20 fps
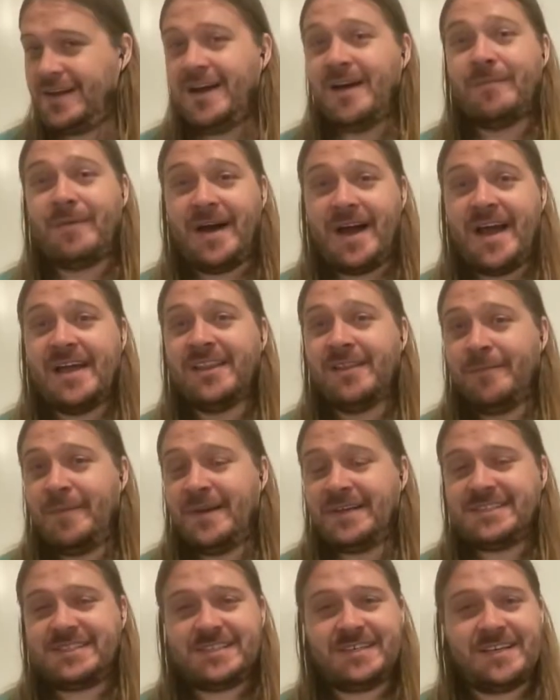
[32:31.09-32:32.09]
I had the
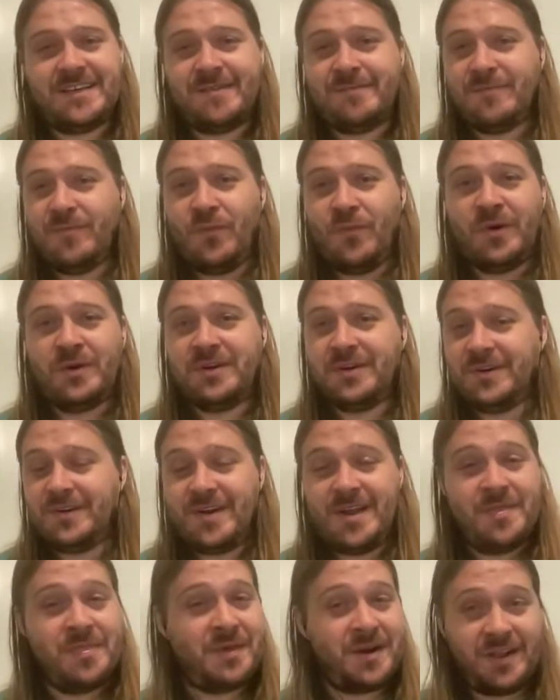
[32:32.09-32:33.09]
best team one year
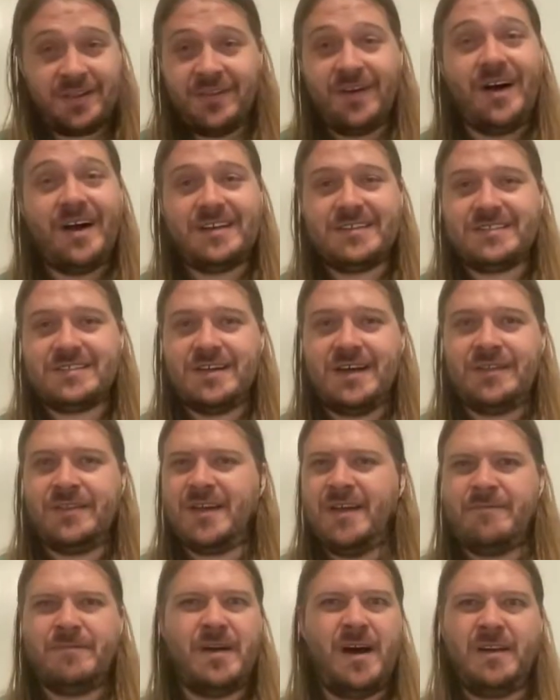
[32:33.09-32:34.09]
and then I lost. I think
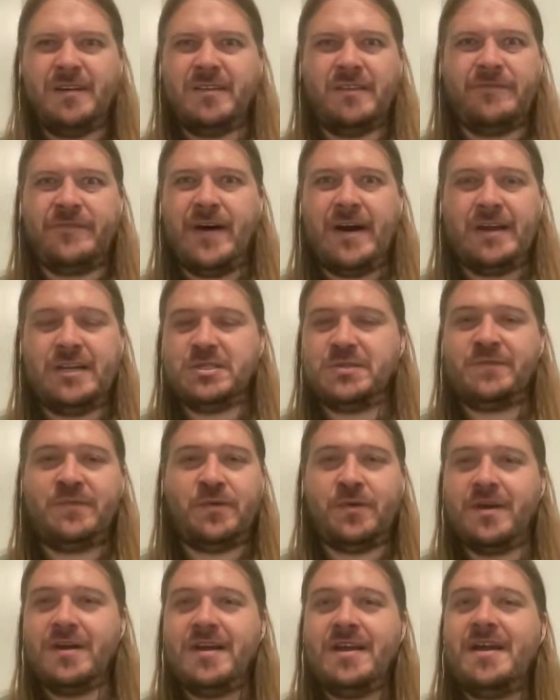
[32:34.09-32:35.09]
I've gotten to the finals
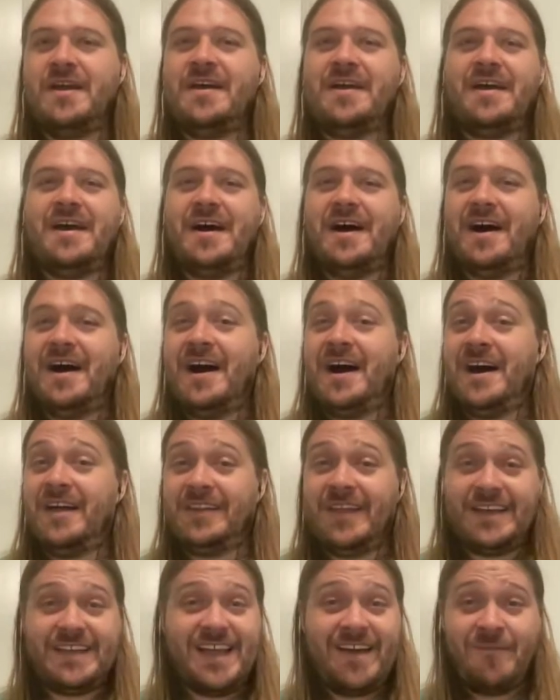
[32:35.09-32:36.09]
before.
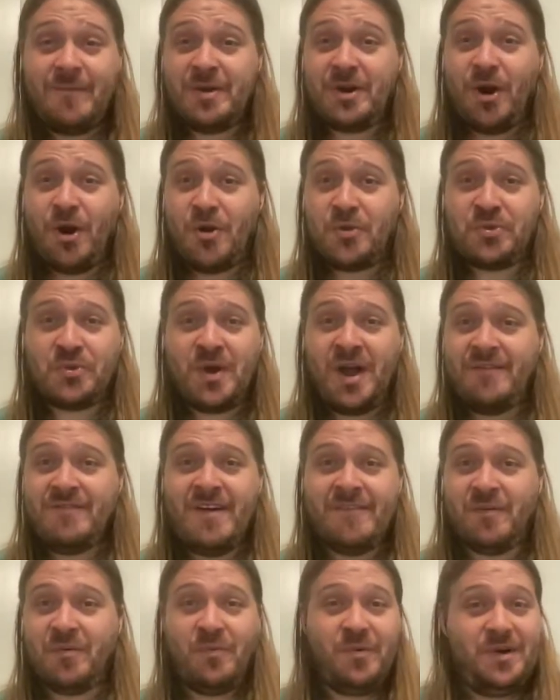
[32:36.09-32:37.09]
Like Kevin McCarthy, I've
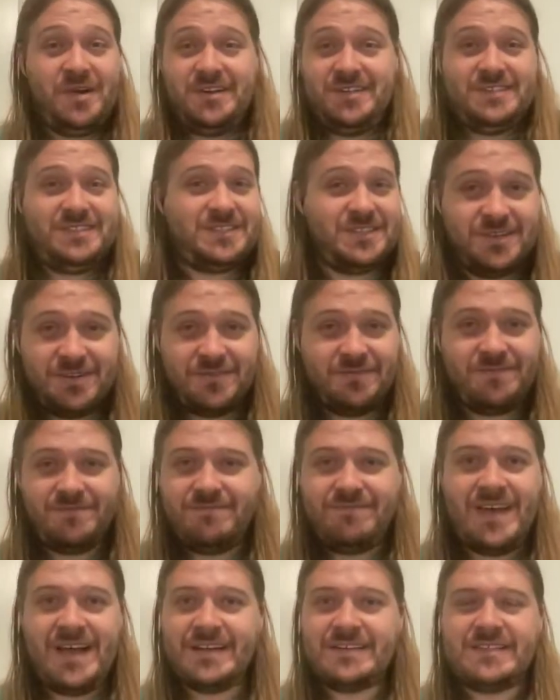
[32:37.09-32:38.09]
never won. So
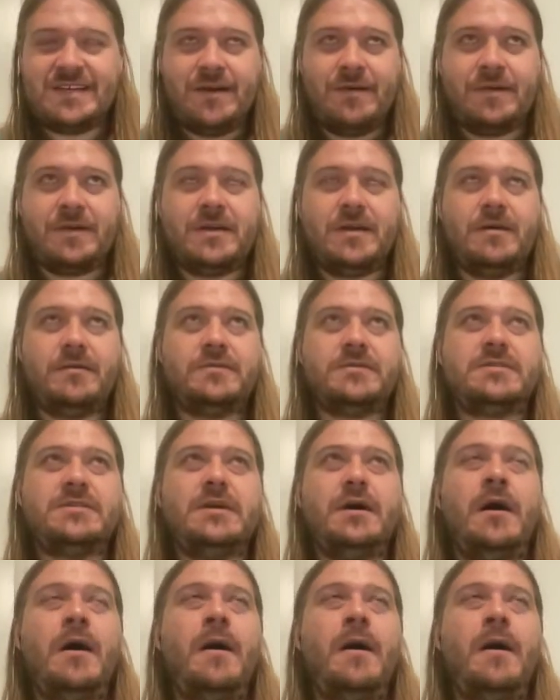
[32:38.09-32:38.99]
that's how it goes.